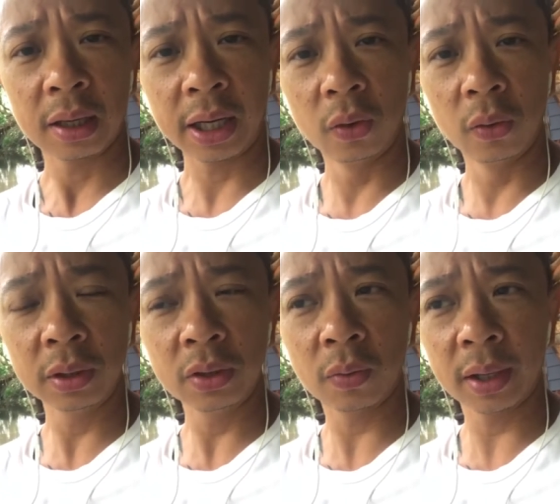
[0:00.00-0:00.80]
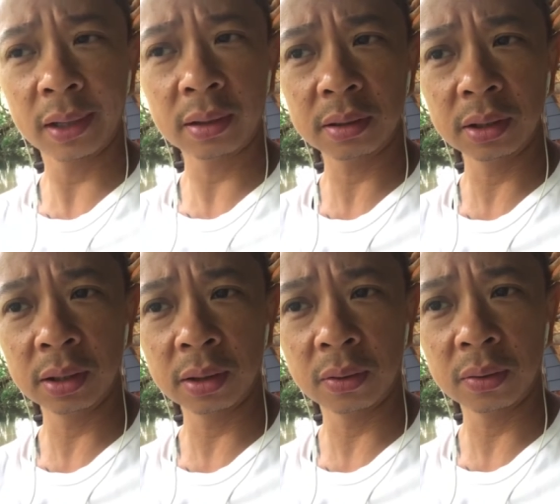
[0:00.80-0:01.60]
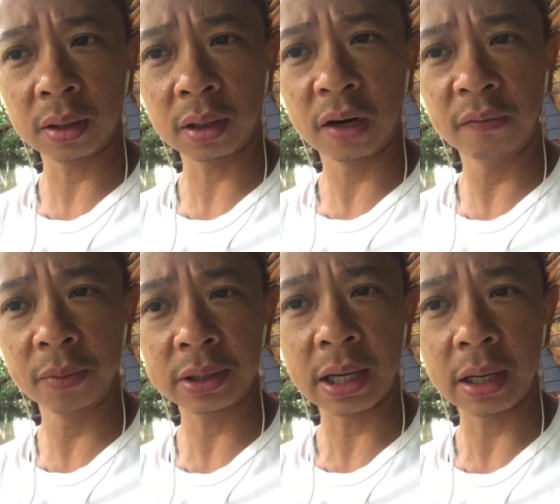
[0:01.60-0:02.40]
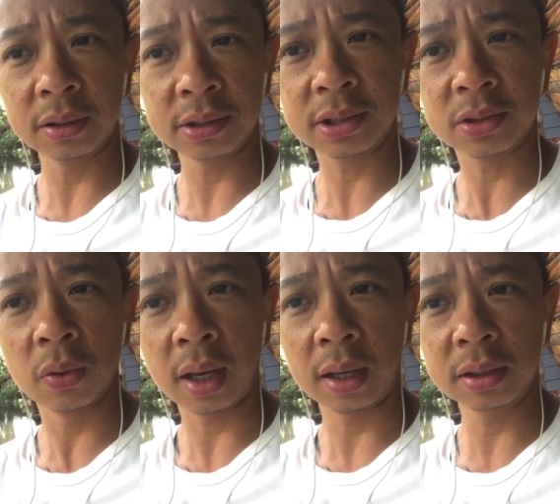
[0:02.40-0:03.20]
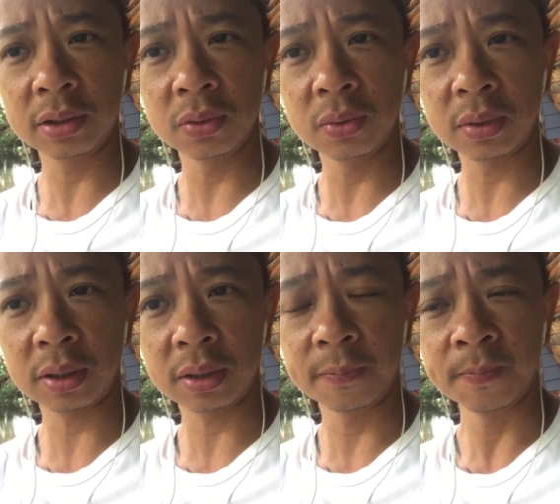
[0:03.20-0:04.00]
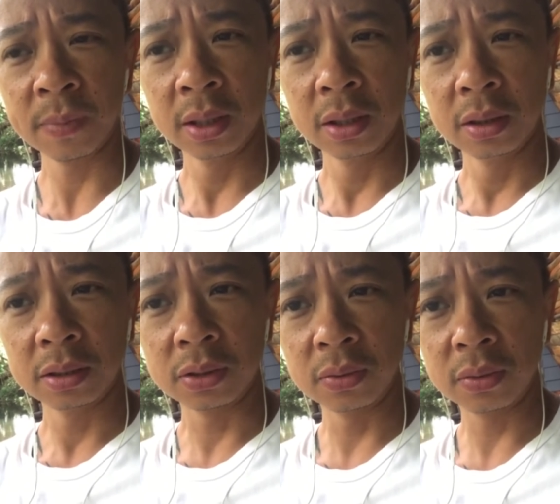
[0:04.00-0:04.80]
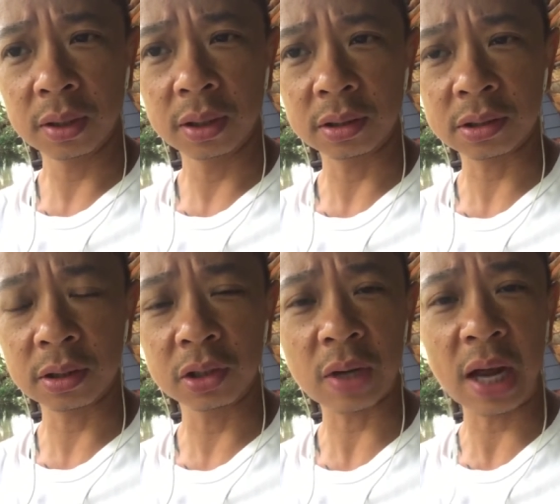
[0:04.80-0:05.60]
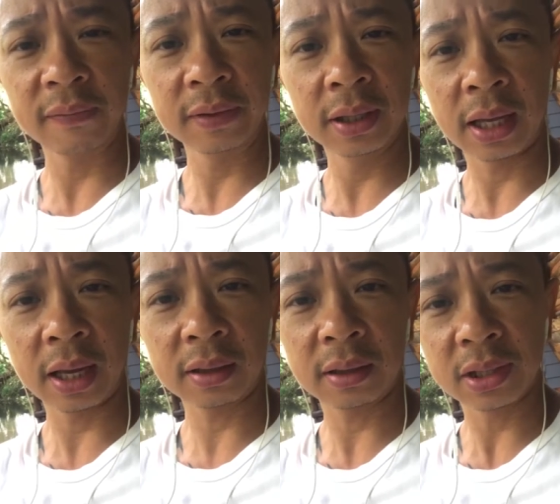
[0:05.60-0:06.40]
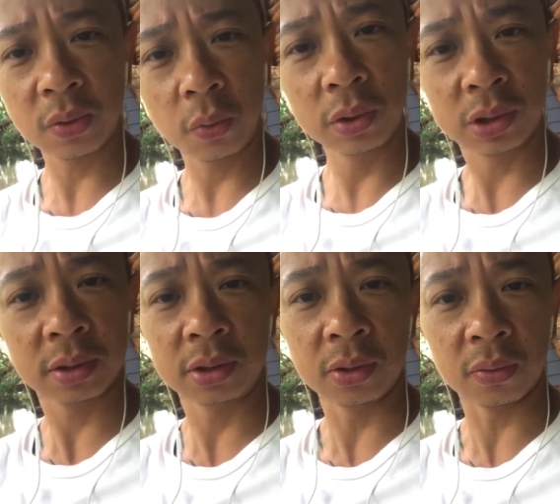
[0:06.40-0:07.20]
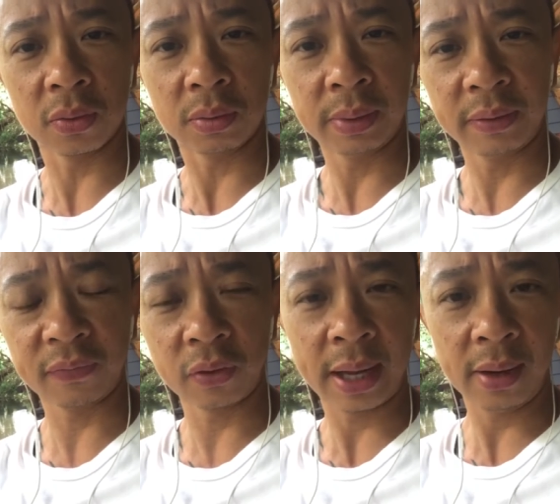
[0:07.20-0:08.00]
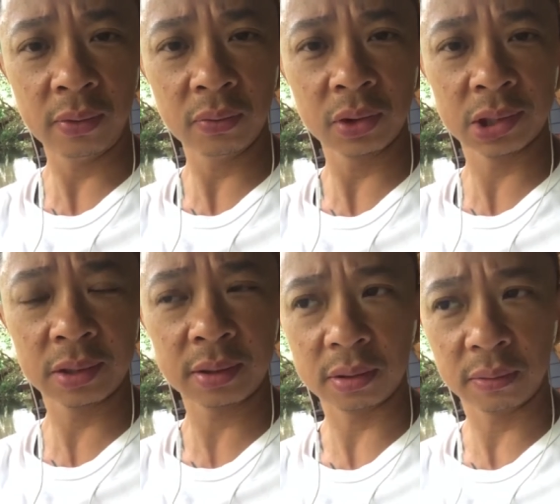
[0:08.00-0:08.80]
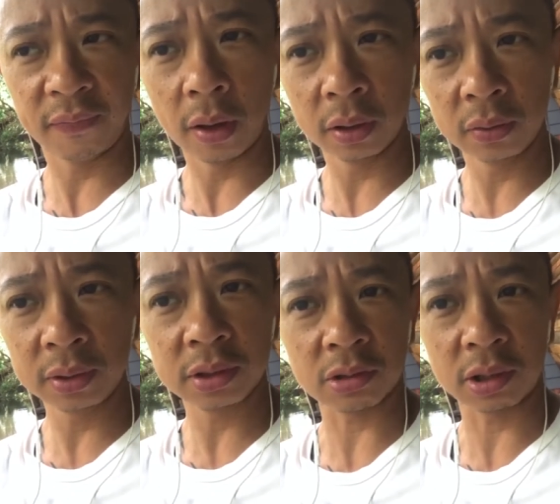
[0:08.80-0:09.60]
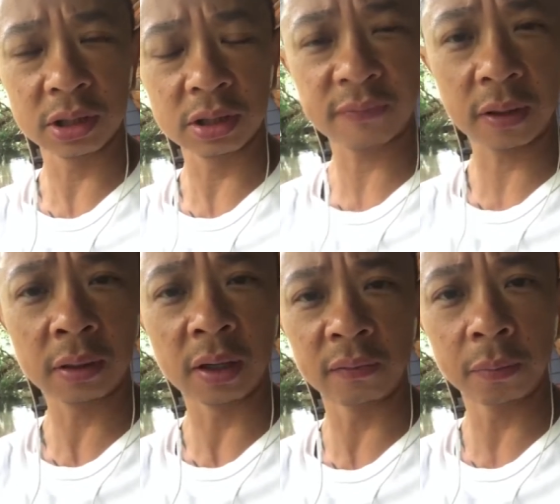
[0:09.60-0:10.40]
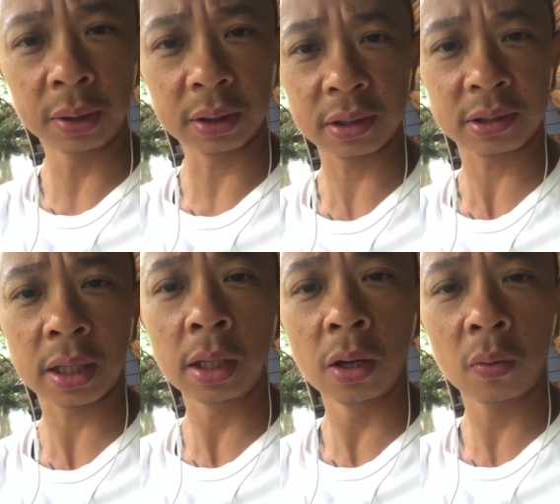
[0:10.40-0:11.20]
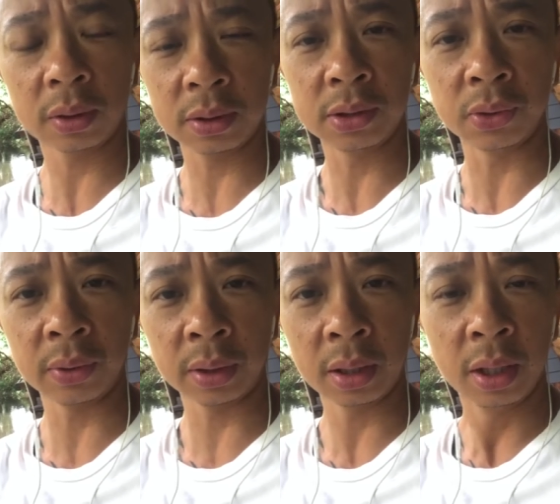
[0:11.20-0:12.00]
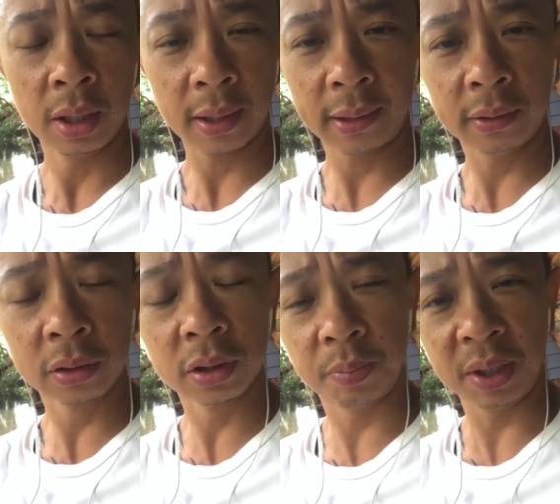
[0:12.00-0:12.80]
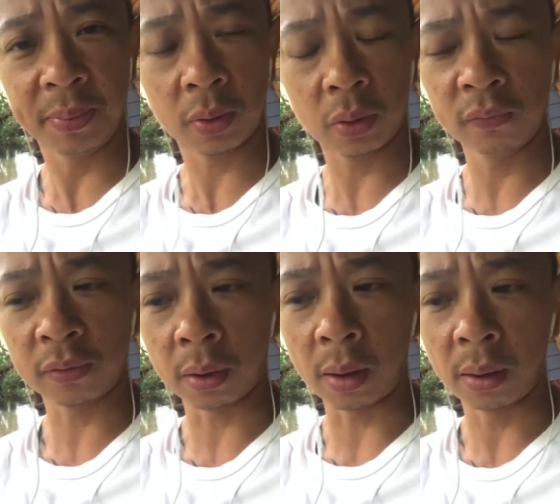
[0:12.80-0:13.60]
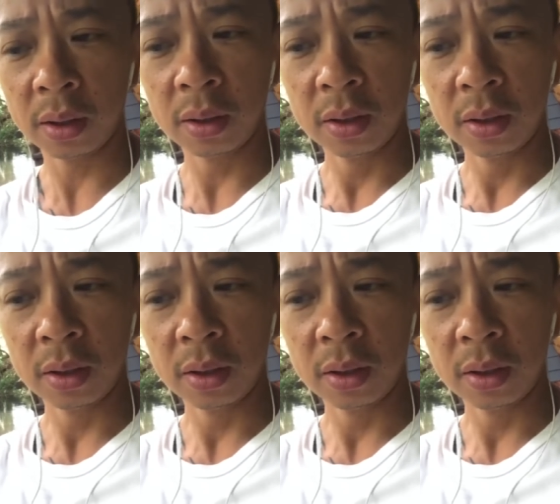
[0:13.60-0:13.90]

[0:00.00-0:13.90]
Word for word: And only when, you know, our government tells us it's okay to, uh, to uh, start traveling again, that's when we should do. But for now, we should follow the instructions of our government, because they know what they're doing, and they're good people overall.